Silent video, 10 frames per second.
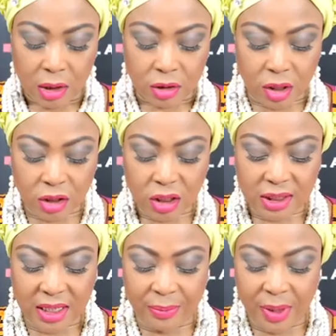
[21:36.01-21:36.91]
Don't
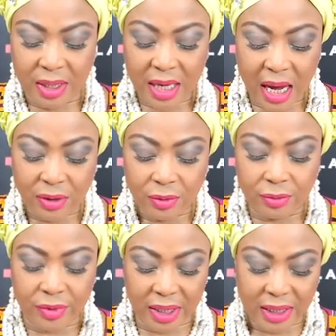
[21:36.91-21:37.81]
just keep it near you.
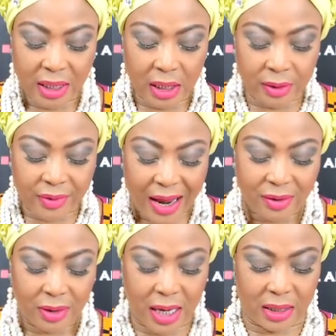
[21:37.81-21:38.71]
Read it
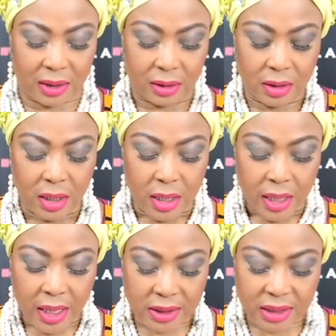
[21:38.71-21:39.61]

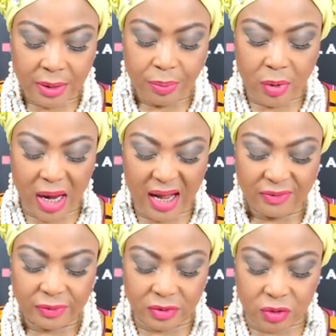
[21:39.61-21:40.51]
regularly. A simple
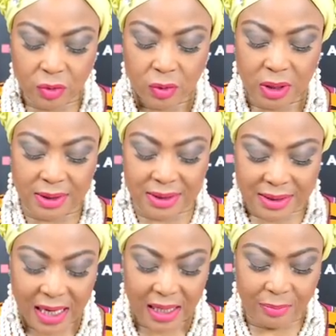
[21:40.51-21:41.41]
helpful tool is the
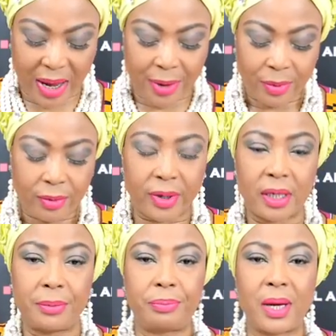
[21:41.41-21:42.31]
daily Bible
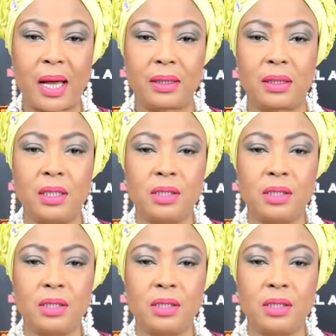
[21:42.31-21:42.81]
reading plan.